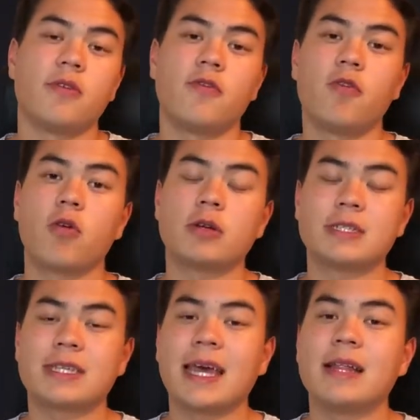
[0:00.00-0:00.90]
for
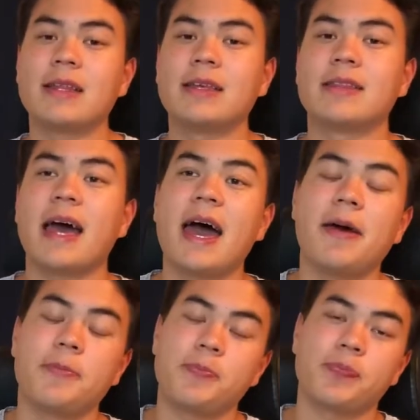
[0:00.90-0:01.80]
scaling
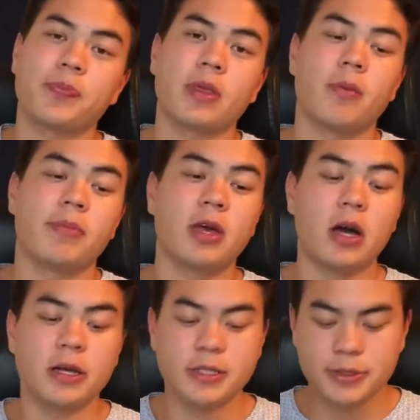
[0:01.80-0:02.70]
that,
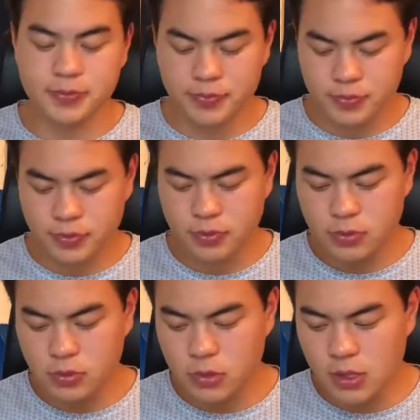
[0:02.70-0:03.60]
because
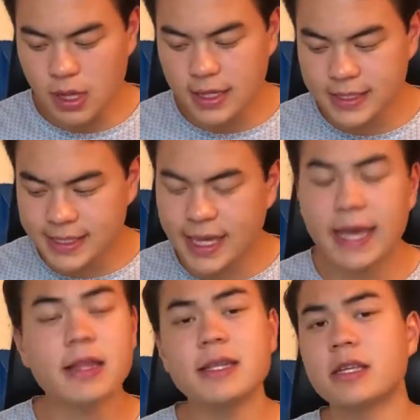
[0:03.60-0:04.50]

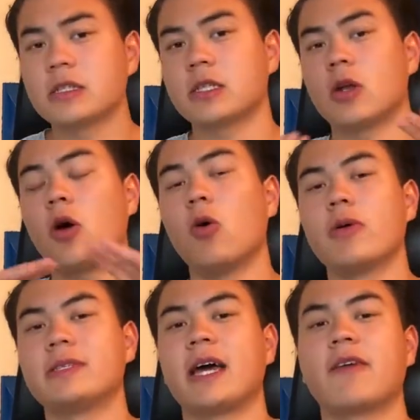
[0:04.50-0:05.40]
scaling doesn't
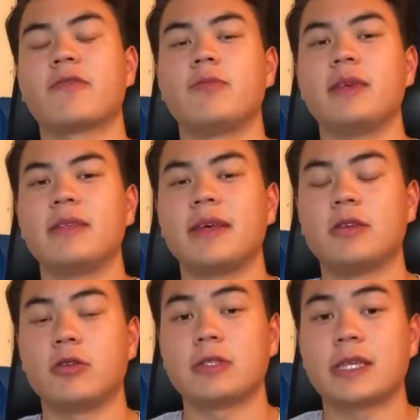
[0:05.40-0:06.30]
always have to mean
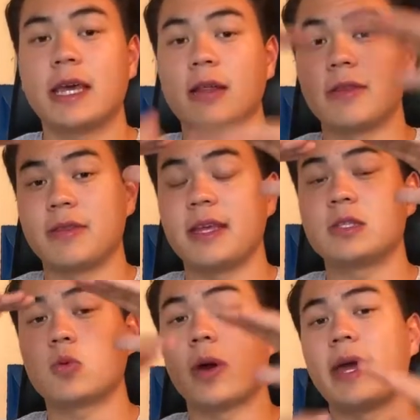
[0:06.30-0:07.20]
that you're scaling
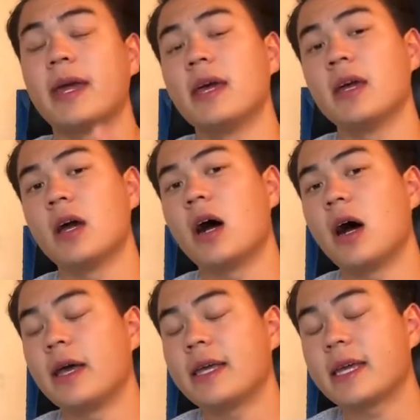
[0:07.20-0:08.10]
this way.
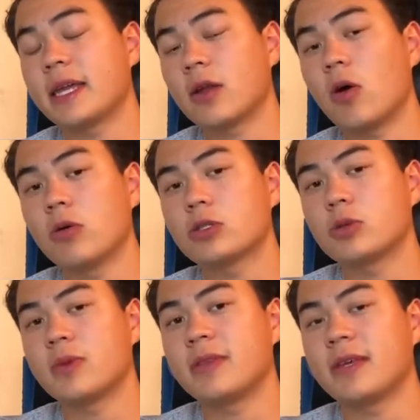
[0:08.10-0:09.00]
It can
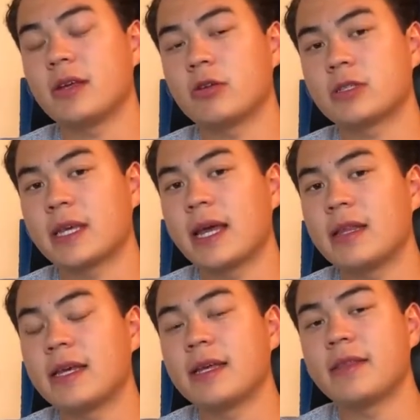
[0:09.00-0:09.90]
also mean that you're
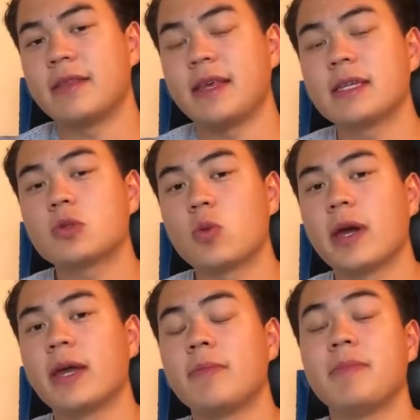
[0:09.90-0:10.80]
scaling this
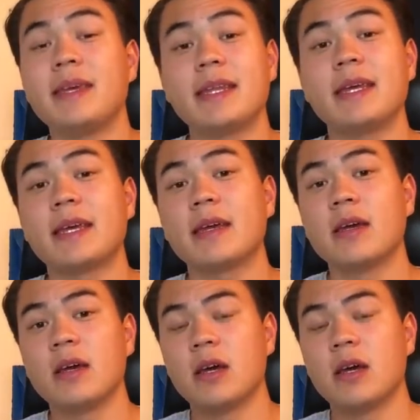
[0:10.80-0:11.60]
way, meaning